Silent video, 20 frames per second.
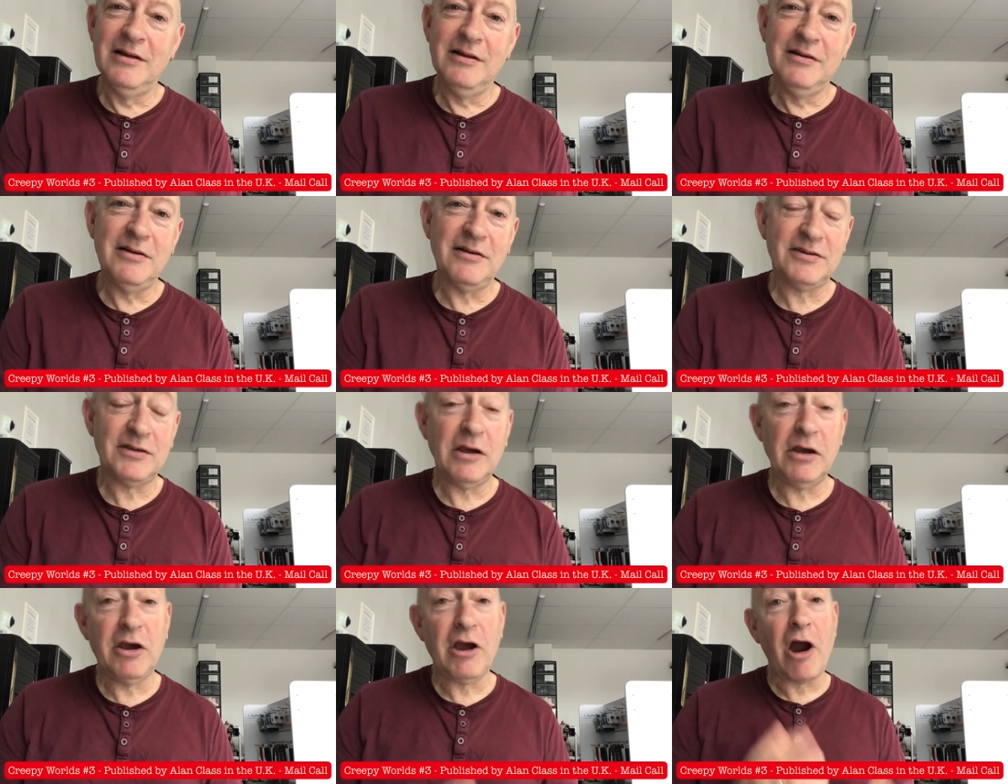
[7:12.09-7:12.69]

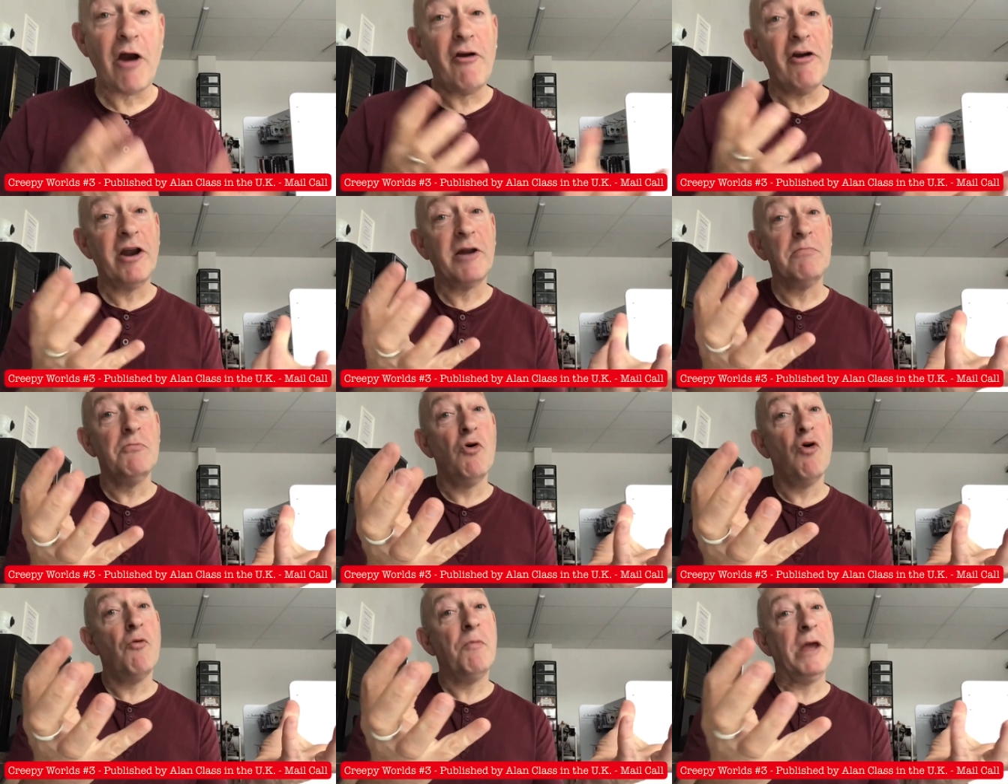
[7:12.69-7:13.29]
Just encourage
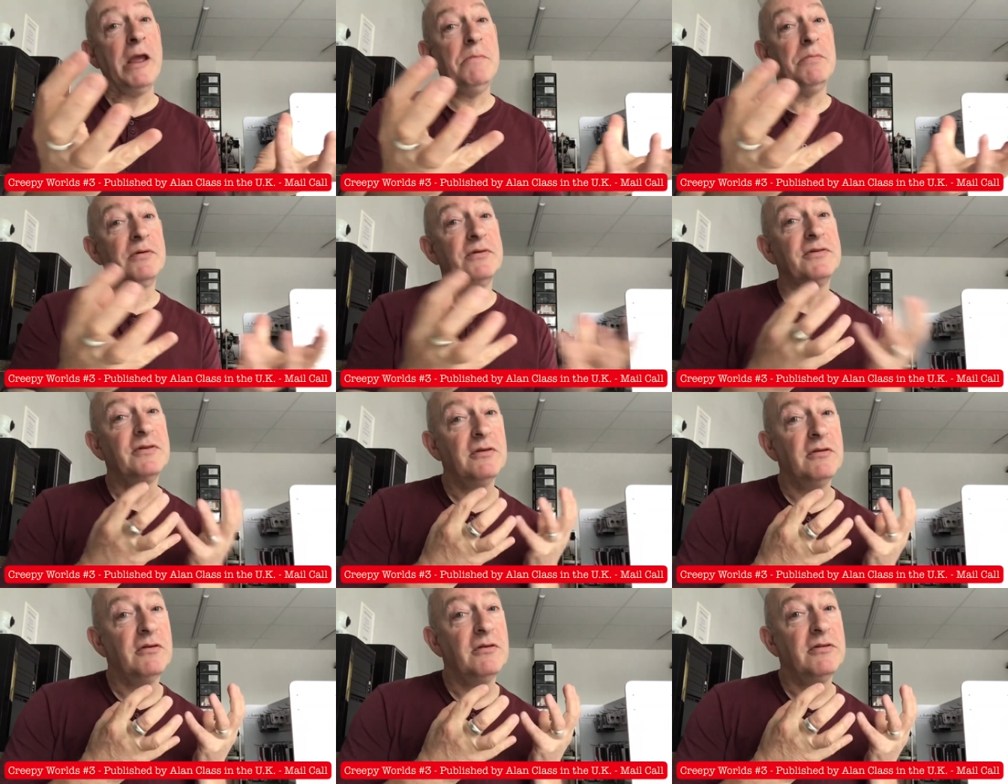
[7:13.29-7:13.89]
more people
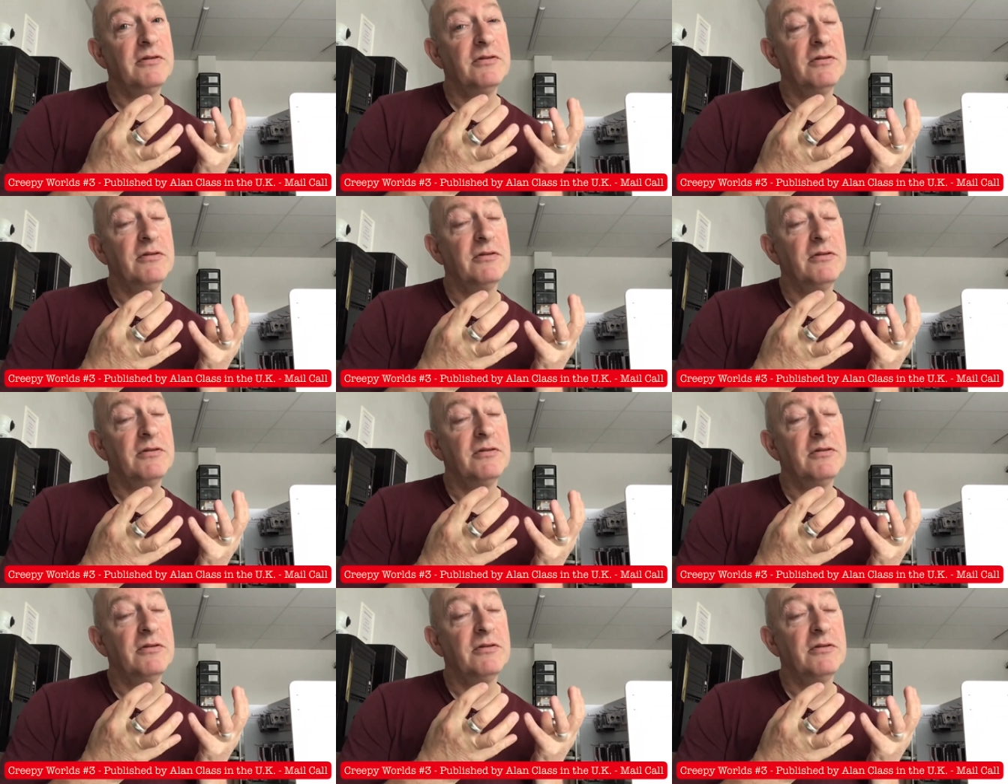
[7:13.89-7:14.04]
to,